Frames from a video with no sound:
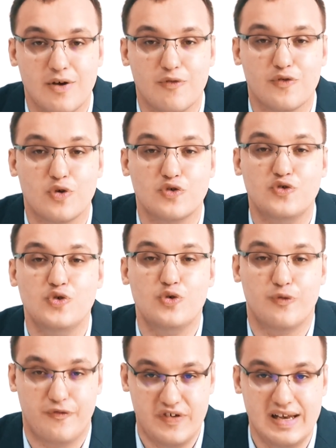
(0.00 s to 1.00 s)
Of course, you
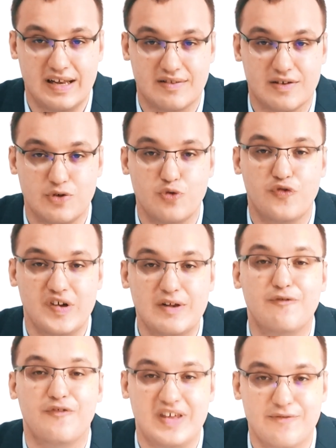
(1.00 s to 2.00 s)
don't feel it, you feel
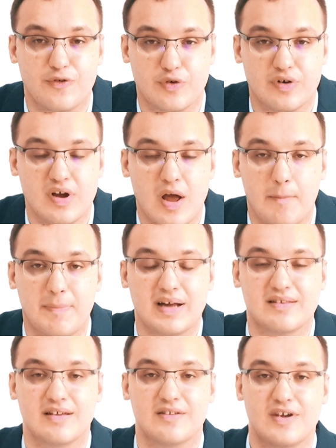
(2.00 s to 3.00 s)
fever,
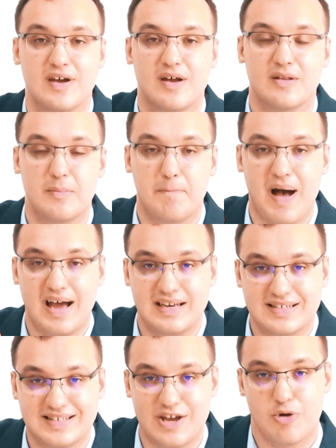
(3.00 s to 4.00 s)
but the, the
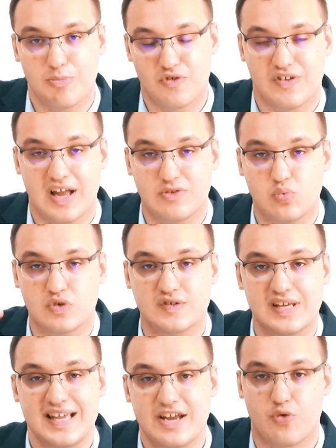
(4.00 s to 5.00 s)
body's thermostat
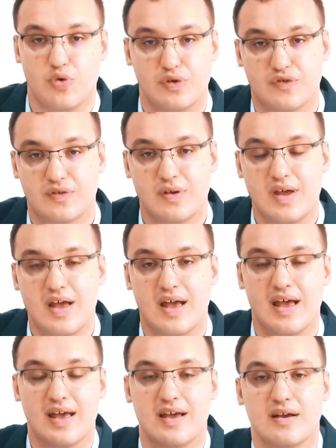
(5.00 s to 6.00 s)
was increased.
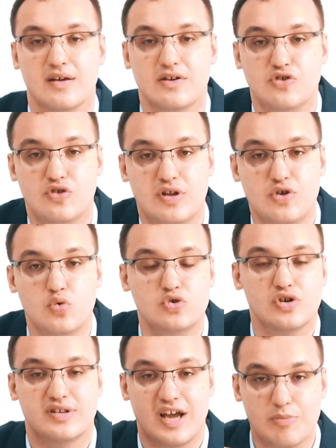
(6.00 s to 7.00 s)
And uh, the
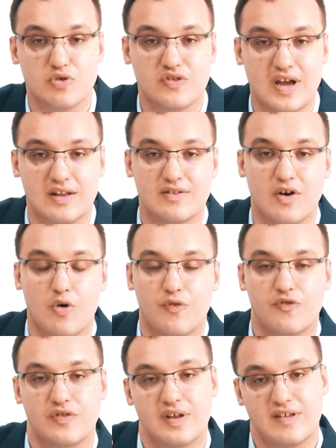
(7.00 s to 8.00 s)
usual thermostat
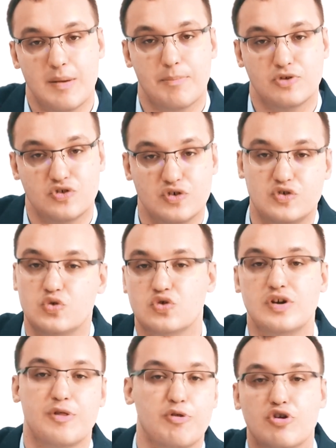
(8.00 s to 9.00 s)
of the temperature is
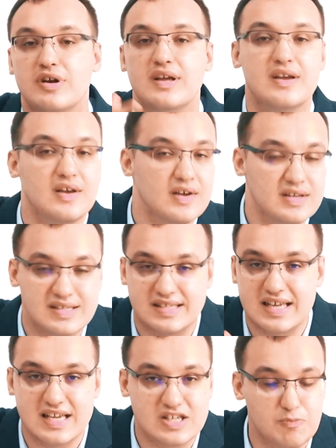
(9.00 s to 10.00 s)
usually
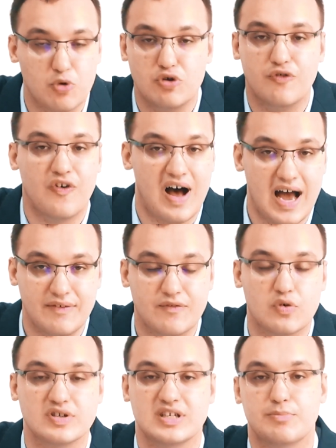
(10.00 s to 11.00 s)
36.5,
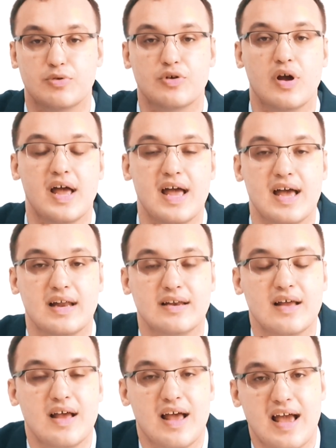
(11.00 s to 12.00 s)
for example,
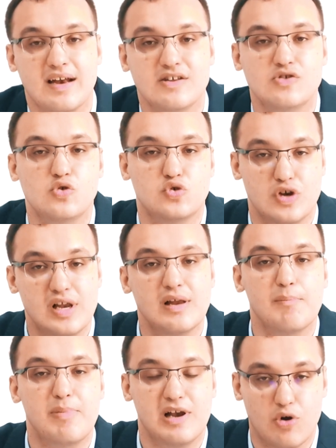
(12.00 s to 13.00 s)
and, and it's
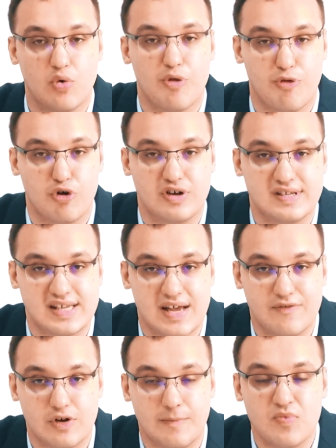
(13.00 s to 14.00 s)
usually below
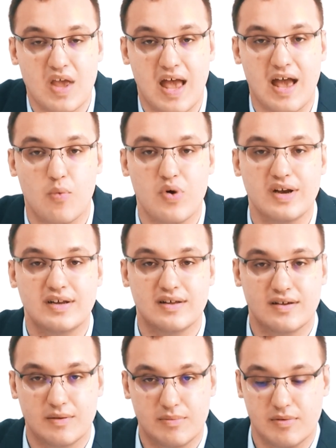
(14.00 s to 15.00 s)
37. And when
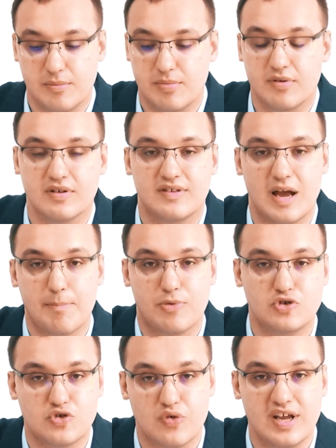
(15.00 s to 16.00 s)
the uh,
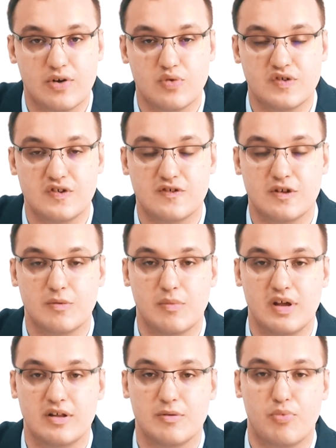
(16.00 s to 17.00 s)
temperature increases in the,
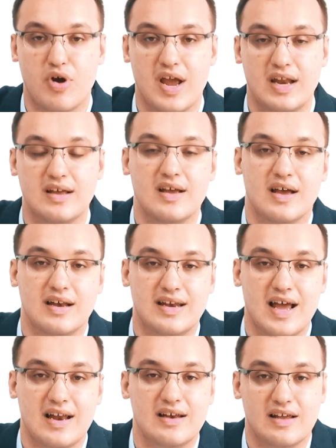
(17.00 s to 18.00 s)
in the brain,
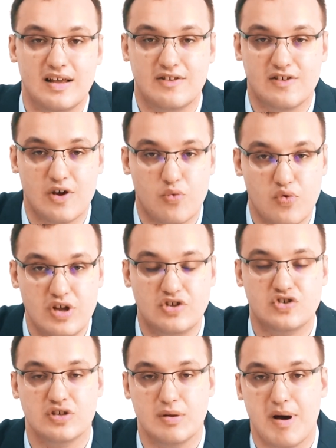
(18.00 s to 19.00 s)
then it can
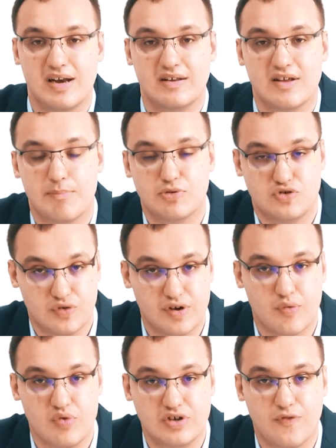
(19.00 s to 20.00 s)
reach, the body temperature
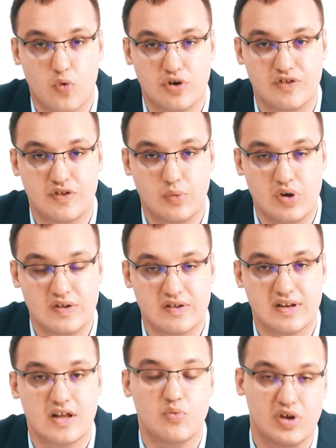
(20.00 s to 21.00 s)
can reach 40 degrees,
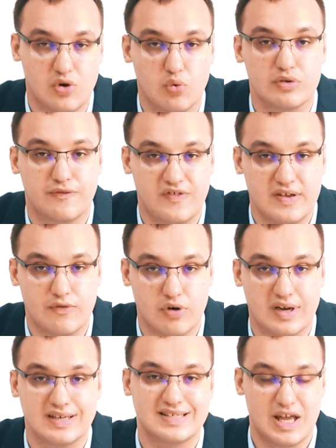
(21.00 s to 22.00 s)
and then we call it fever.
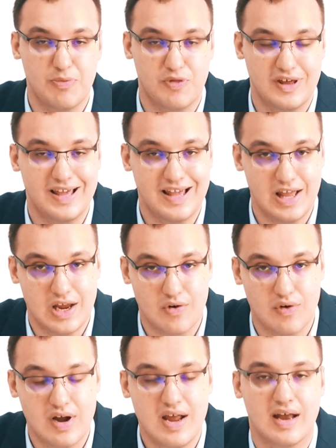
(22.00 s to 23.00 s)
And the same thing
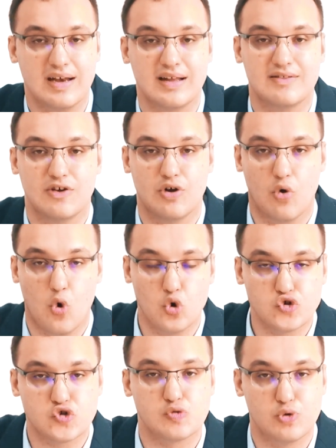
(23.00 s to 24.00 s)
here, that the
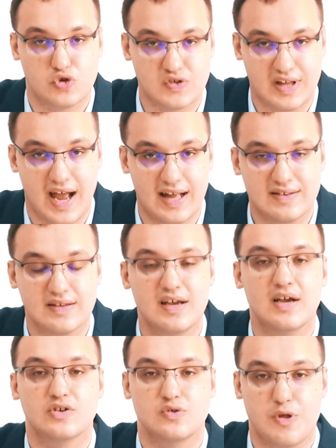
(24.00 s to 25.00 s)
osmostat,
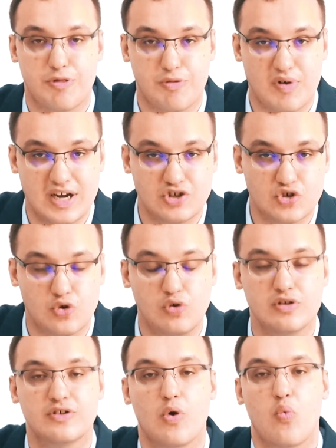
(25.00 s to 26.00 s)
so the
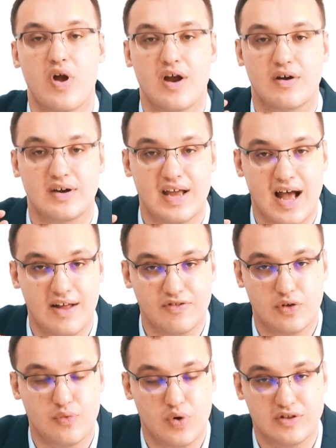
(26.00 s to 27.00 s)
threshold where the
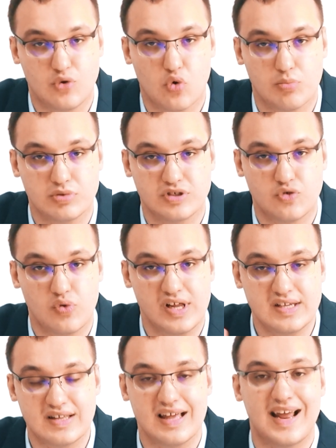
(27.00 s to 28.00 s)
antidiuretic hormone is
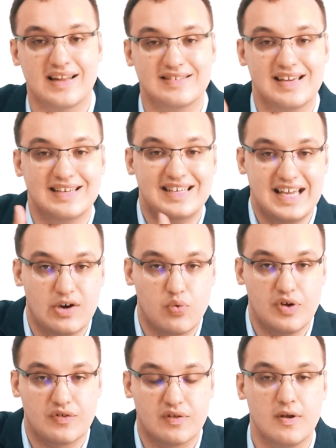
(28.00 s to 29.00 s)
released, that's
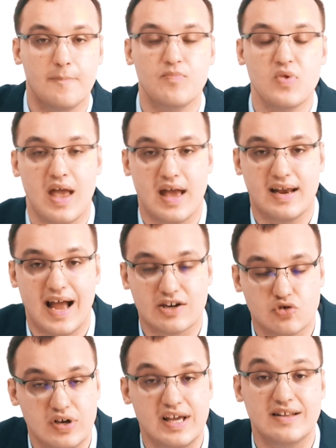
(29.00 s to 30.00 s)
decreased. And
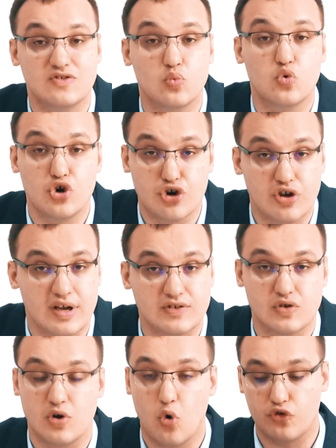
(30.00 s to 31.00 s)
actually it's working.
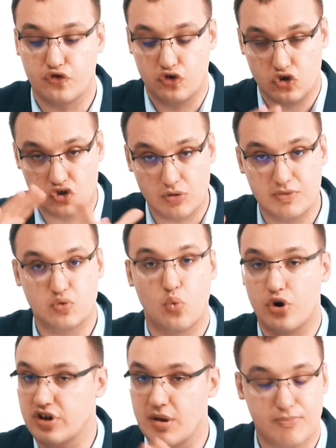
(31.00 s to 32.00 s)
So the whole system is
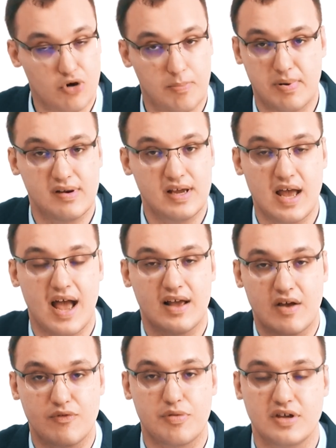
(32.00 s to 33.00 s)
working properly. Uh,
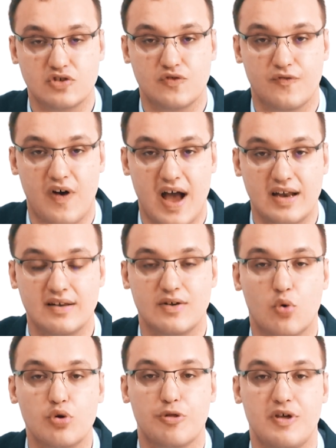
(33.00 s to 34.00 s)
everything is fine. The
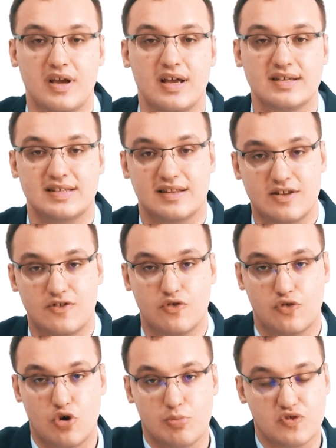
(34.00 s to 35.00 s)
only thing is that the
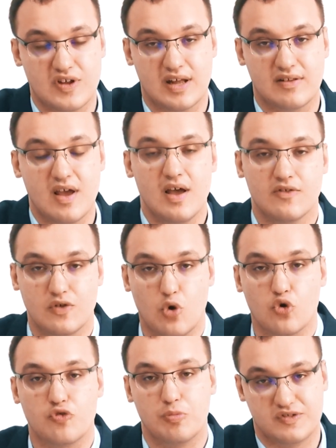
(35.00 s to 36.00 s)
thermostat, so the
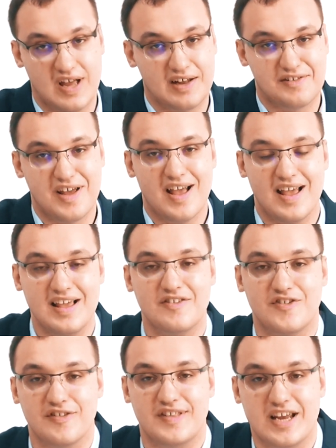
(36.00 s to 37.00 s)
osmostat
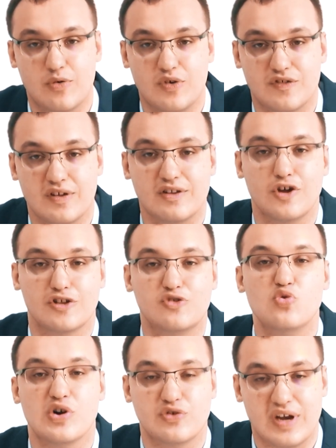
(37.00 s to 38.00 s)
is decreased, not
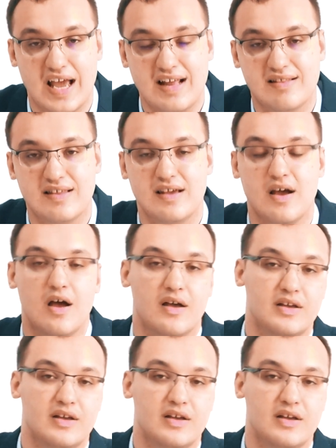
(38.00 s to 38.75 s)
280.